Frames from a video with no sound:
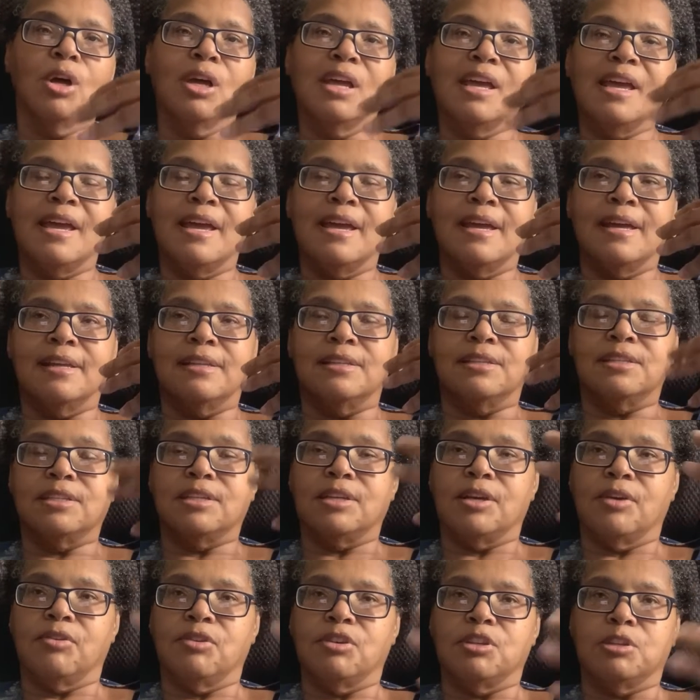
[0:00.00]
in
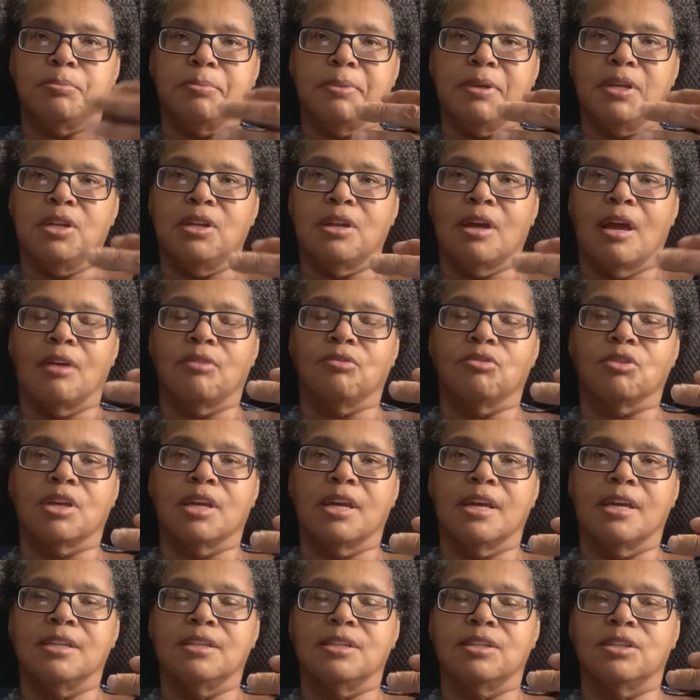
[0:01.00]
serious pediatric
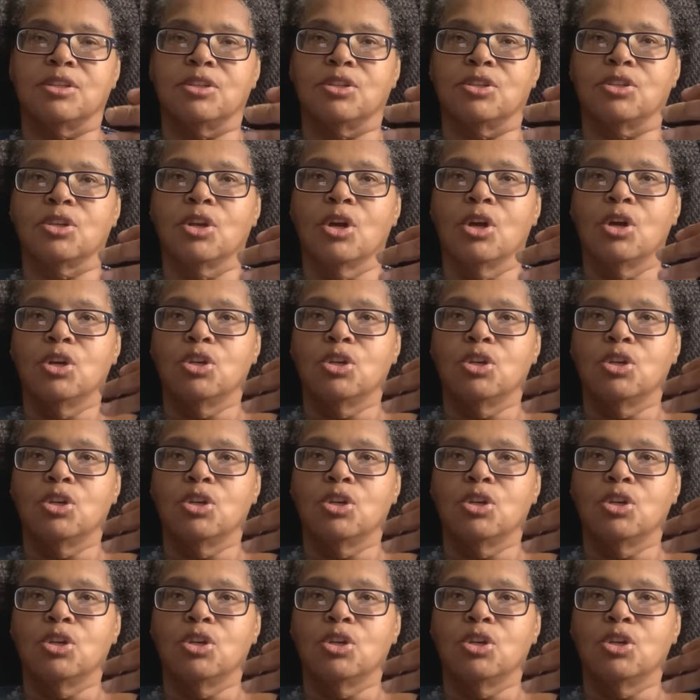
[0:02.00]
cases,